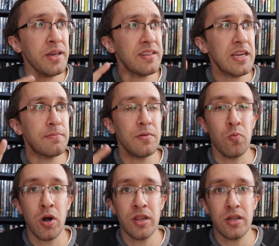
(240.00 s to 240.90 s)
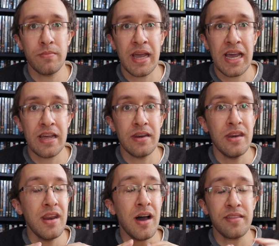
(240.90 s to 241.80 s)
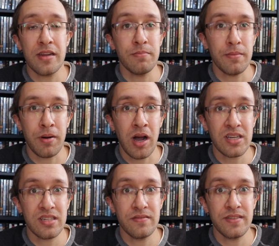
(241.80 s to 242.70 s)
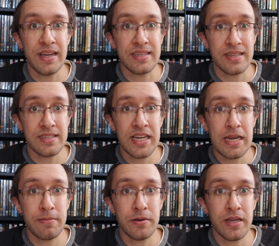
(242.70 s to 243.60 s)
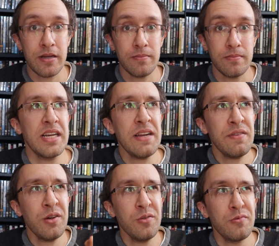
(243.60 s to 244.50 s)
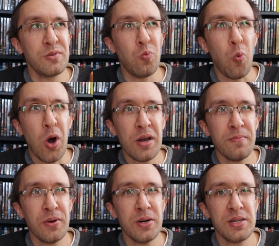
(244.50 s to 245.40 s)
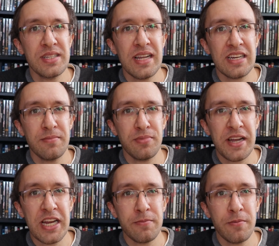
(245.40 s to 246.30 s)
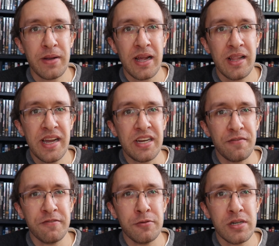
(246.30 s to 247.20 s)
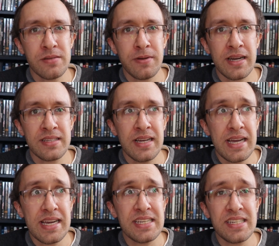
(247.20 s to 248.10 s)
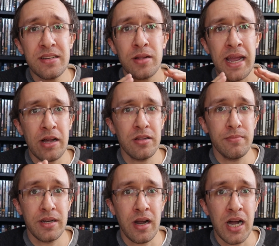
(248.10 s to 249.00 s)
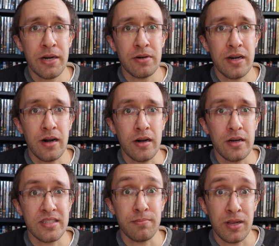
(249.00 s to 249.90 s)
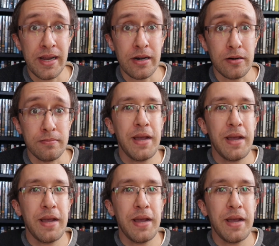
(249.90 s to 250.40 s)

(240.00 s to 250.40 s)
I think but one of them had nothing but positive things to say about him. And even though there was one person that complained about Pele in a few respects, he still held him in high regard as a player.